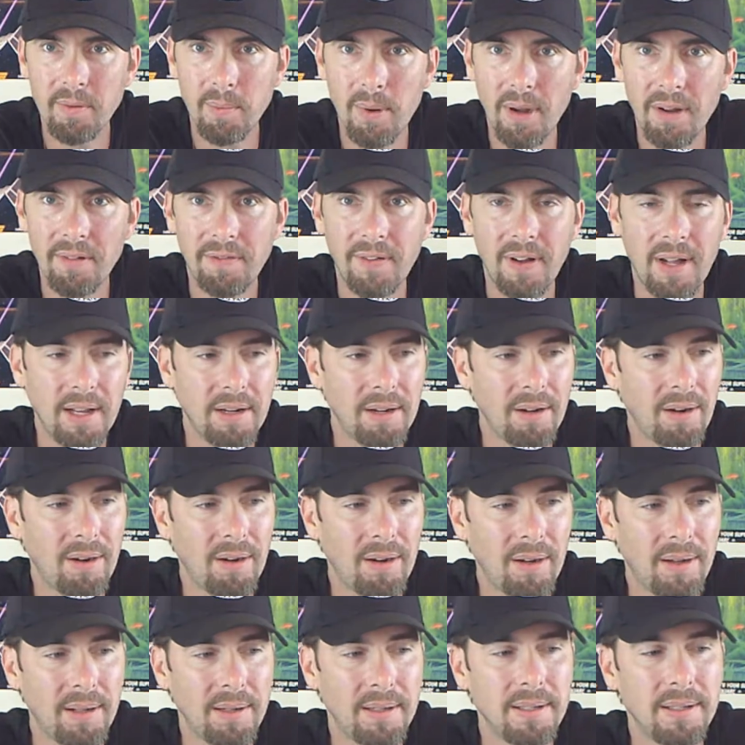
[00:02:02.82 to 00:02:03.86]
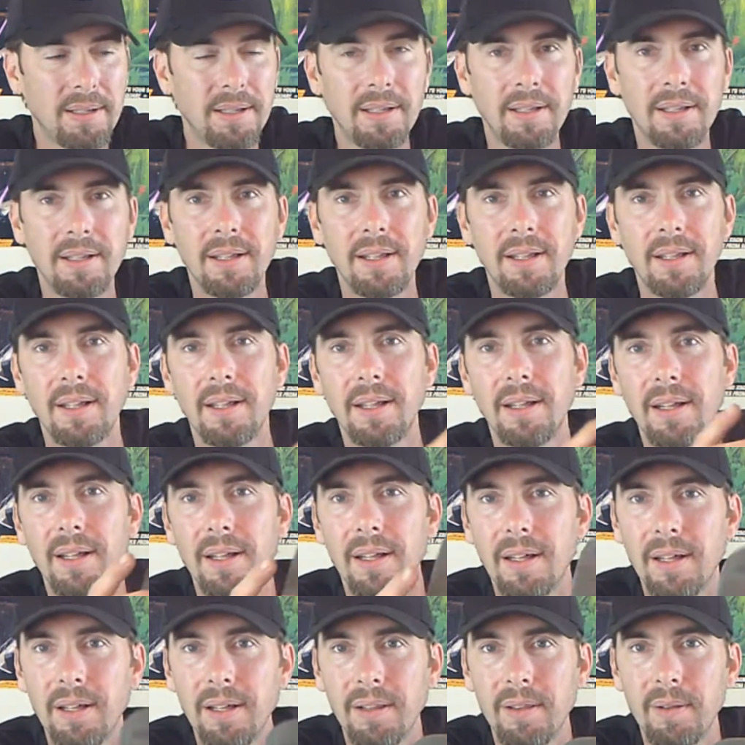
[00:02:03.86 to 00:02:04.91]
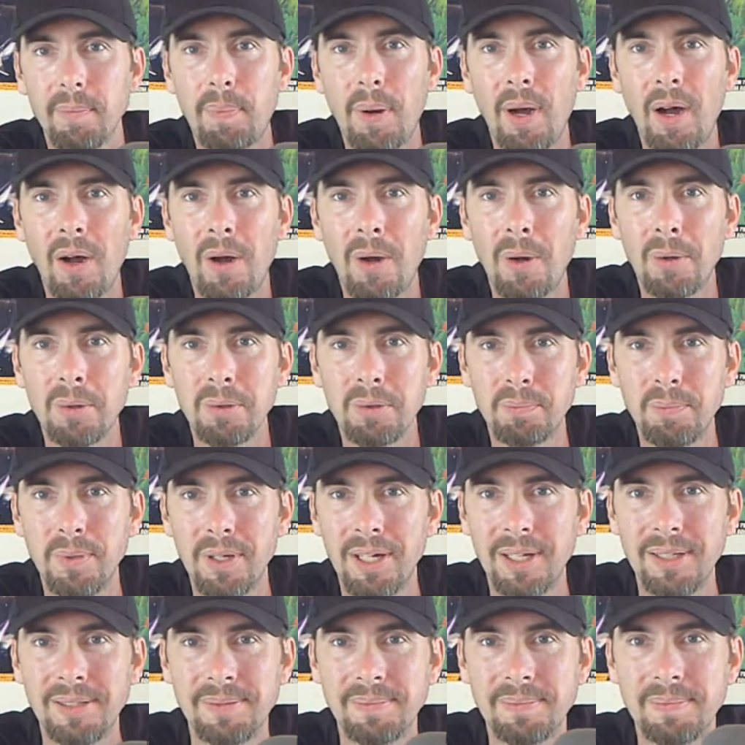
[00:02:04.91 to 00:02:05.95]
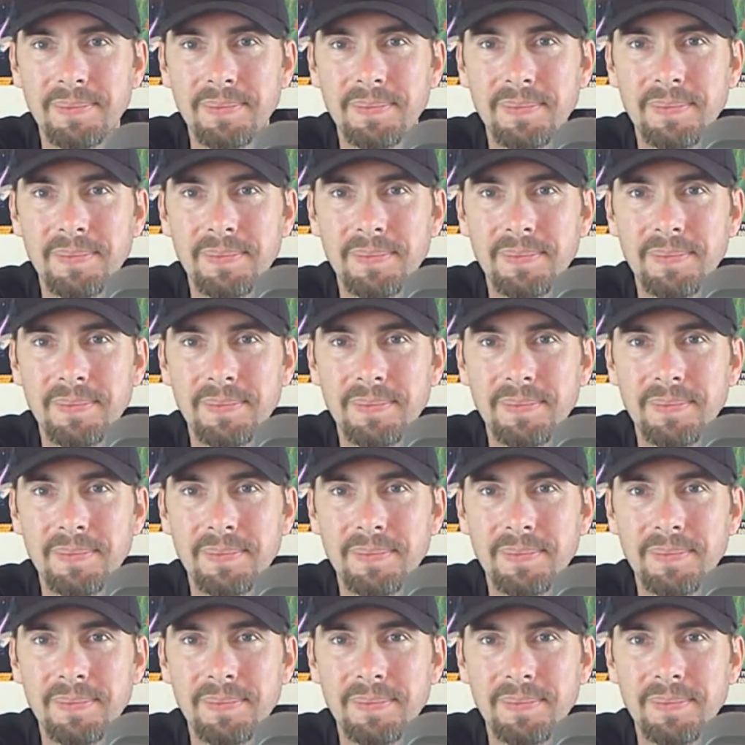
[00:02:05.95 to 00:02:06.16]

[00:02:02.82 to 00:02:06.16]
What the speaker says: might find odd, the pause button